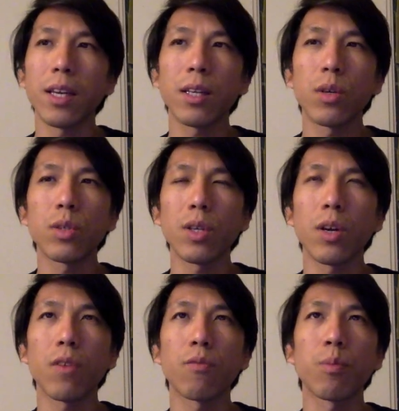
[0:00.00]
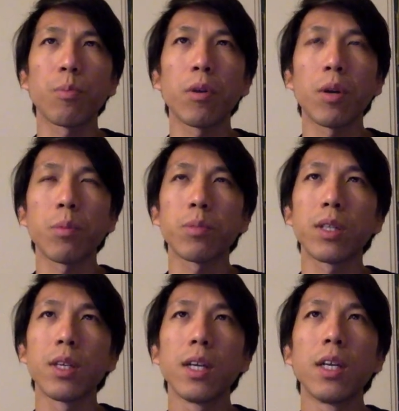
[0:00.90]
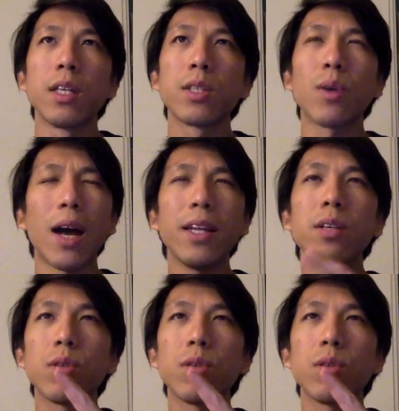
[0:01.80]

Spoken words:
caused a lot of problems. So adding